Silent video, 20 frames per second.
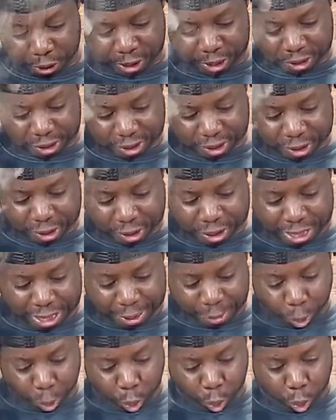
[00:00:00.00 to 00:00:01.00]
this
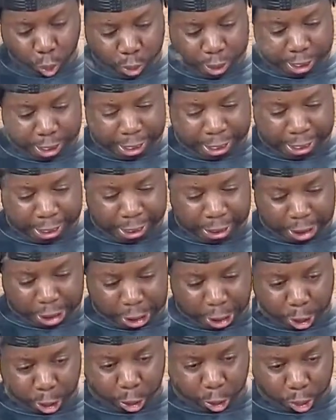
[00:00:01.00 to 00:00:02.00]
down way
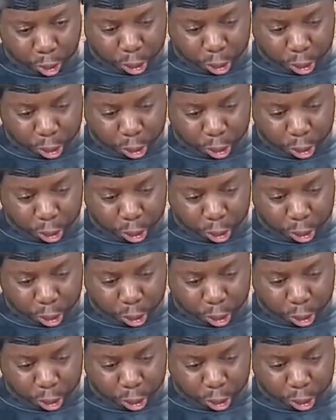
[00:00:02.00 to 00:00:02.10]
low.